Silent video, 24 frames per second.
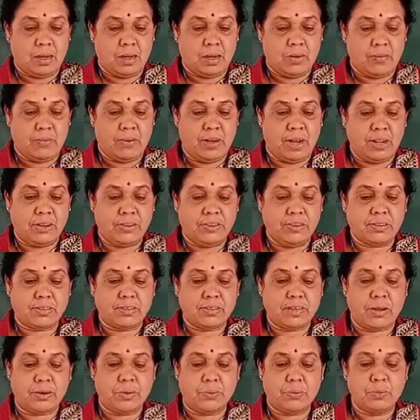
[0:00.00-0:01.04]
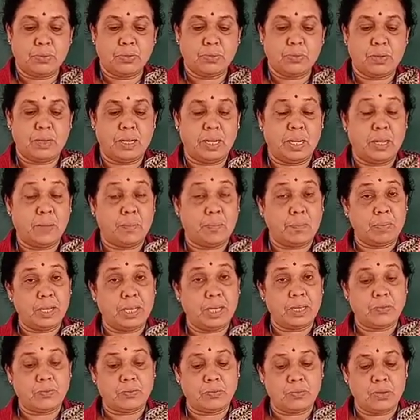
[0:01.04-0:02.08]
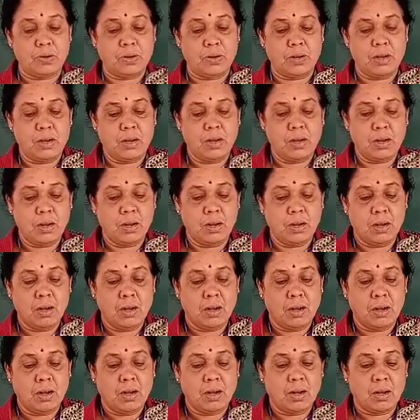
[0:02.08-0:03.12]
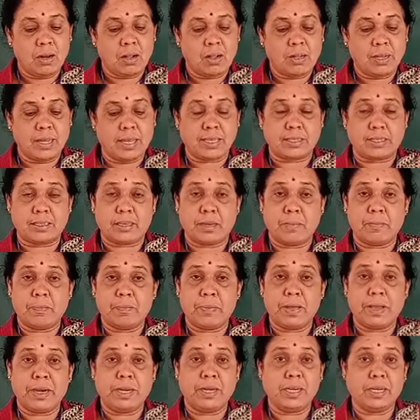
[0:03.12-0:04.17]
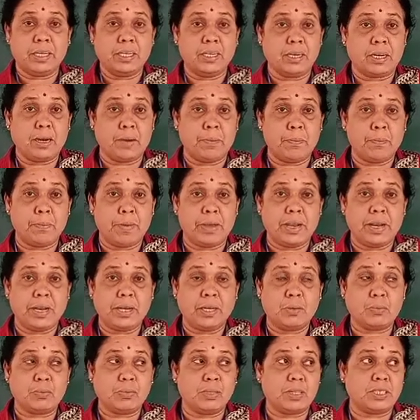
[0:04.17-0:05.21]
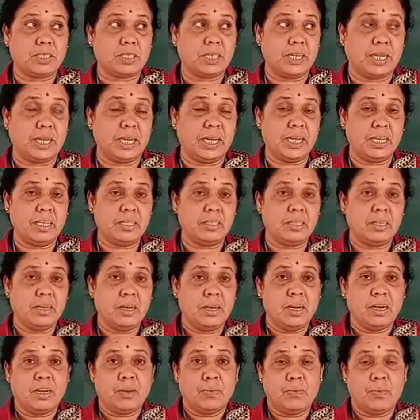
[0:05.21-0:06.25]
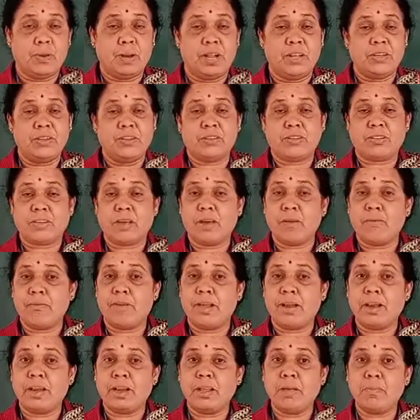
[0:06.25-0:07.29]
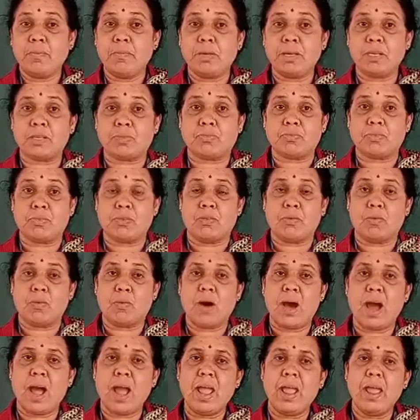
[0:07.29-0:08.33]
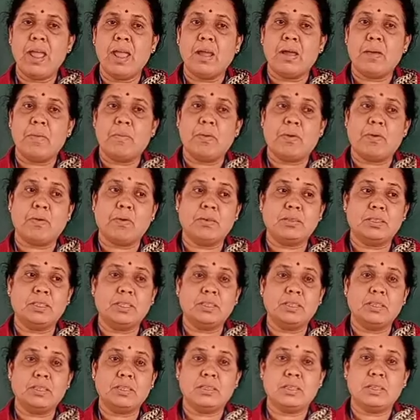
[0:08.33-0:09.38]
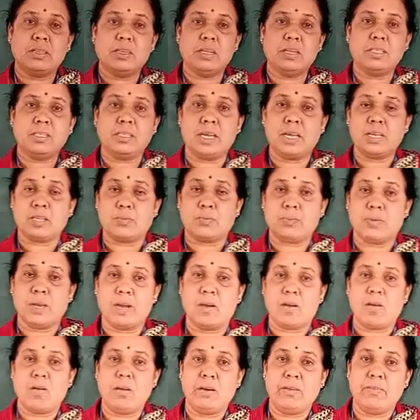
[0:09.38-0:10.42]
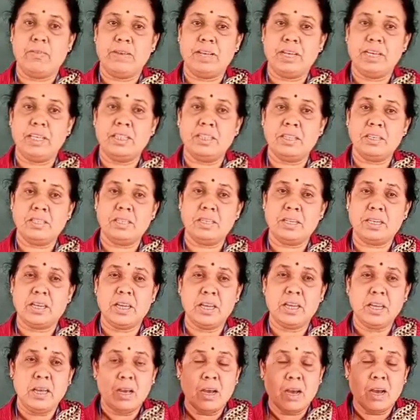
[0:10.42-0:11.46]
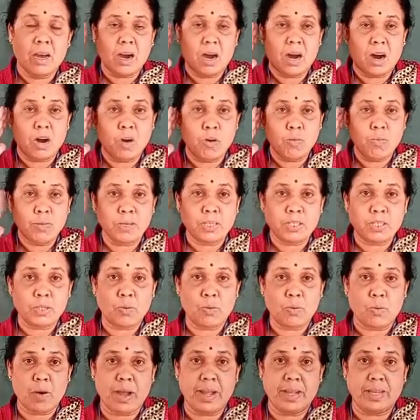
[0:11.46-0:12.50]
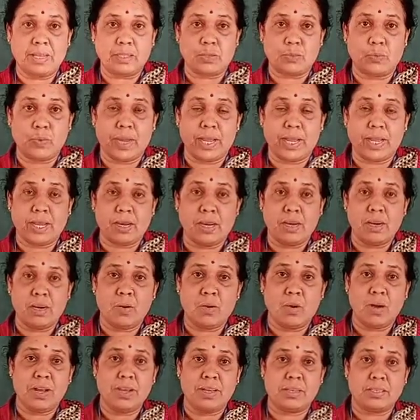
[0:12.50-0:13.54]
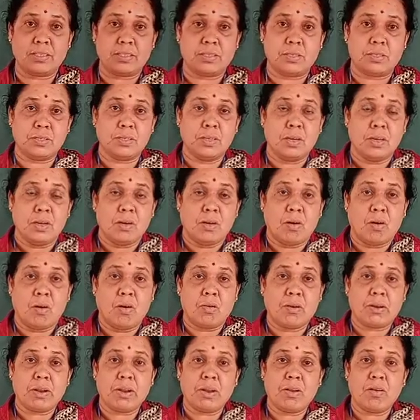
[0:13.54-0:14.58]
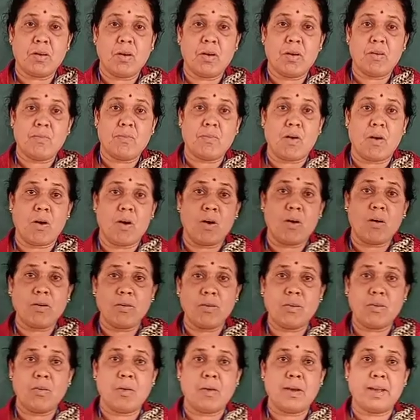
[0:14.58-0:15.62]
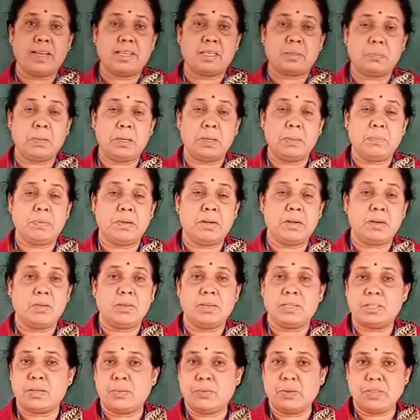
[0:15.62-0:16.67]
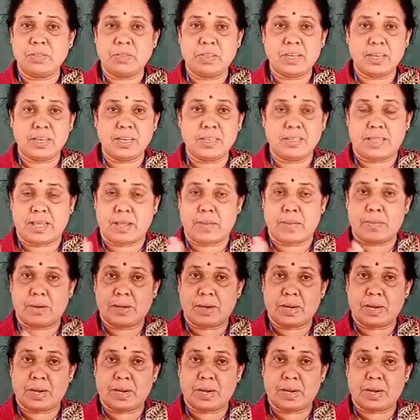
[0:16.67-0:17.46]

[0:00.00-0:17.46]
Villages are usually peaceful. Yes, comparing to the cities, villages are very peaceful. Why? Because in the cities, yes, we are all living in the city. How much noise, vehicle noise, honking of horn noise, people noise, everything is there.